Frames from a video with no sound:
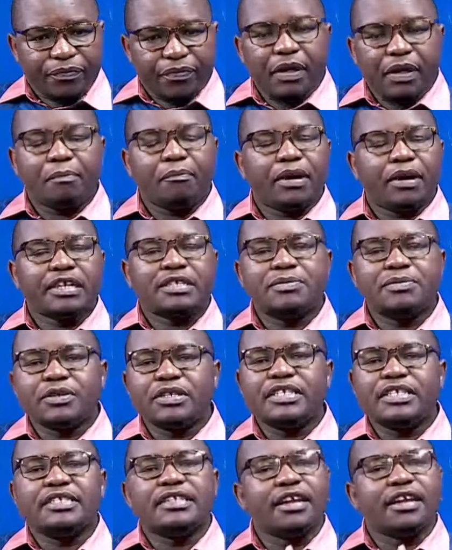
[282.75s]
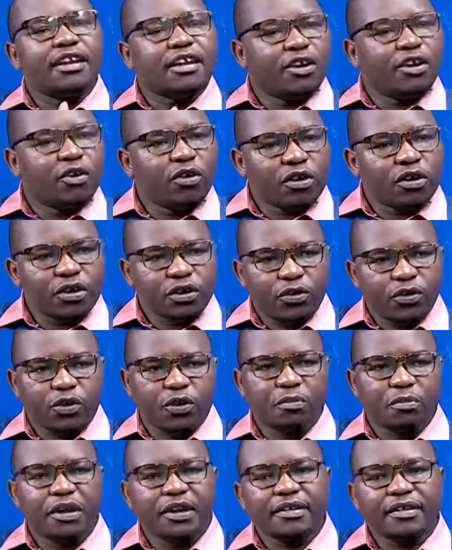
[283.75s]
The passport is the legal
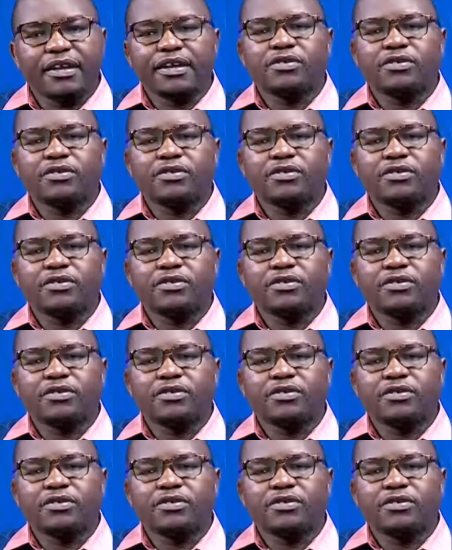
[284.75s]
document